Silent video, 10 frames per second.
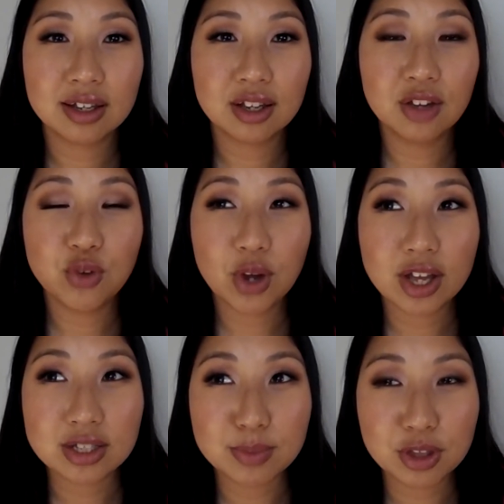If you
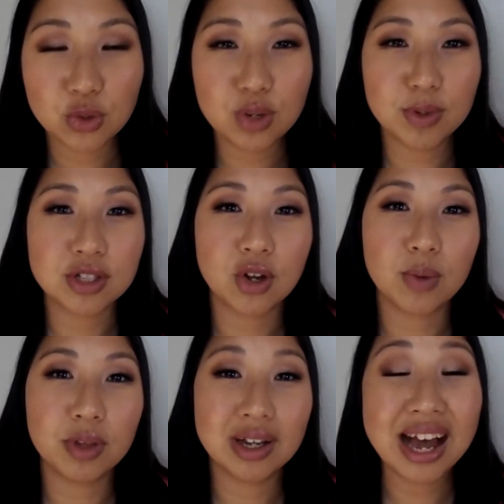asked me three months ago,
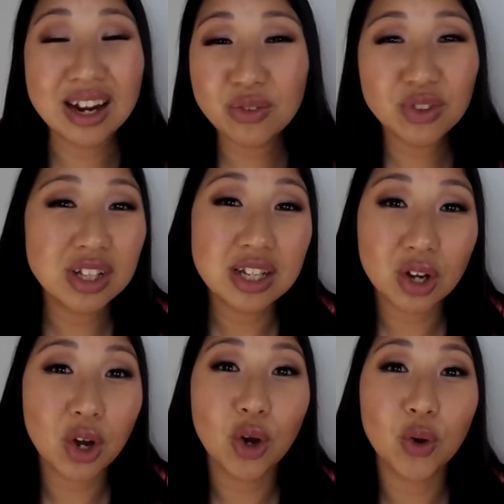I'm like, I don't really
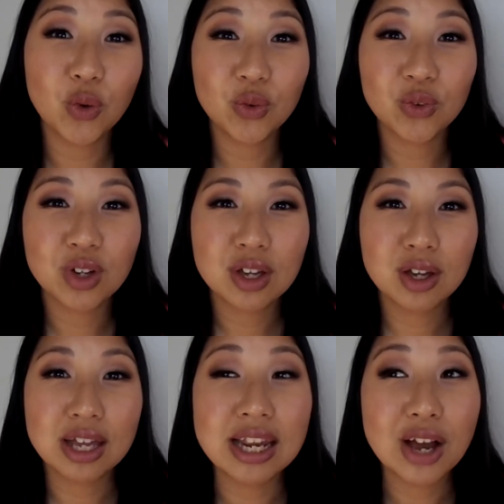know.
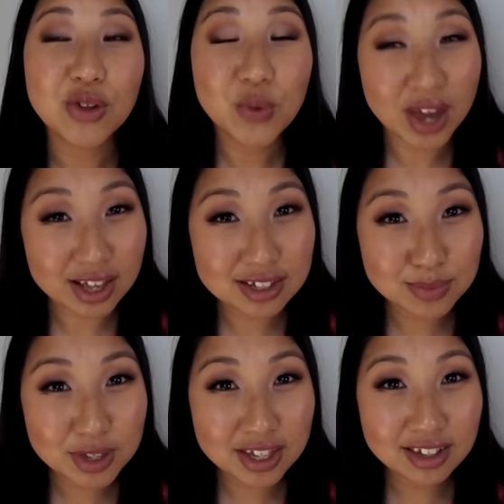And now you ask
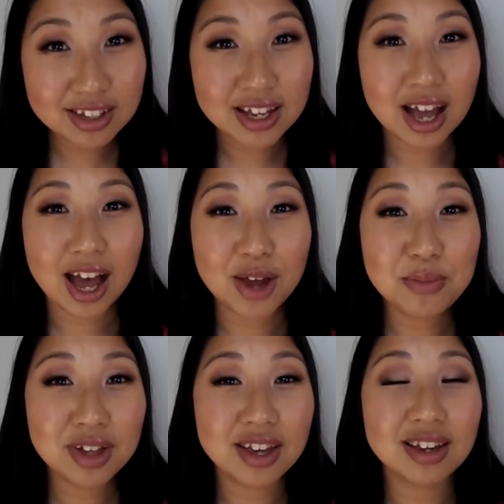me, I'm
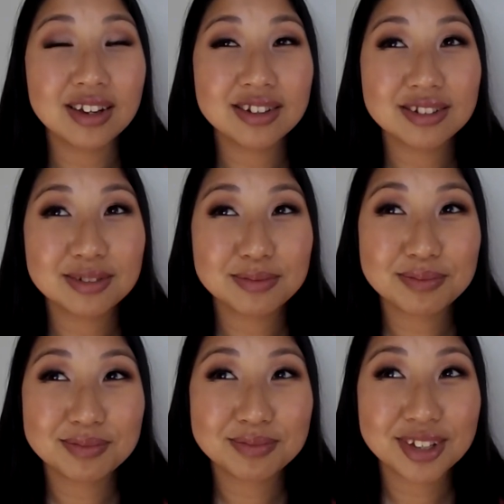like
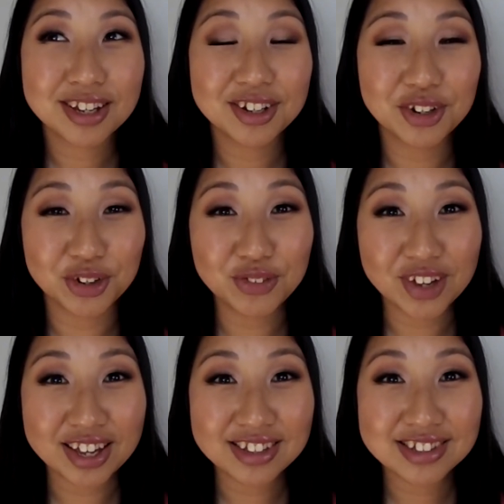
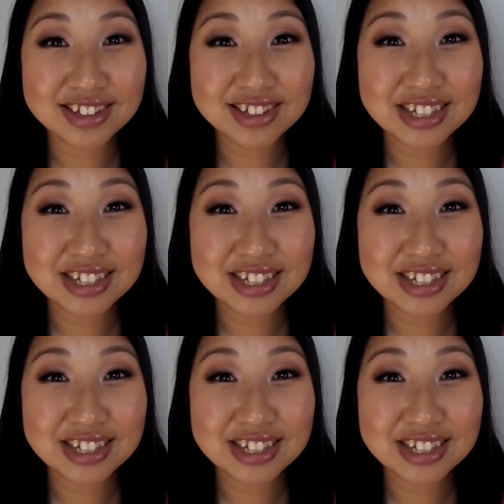nervous.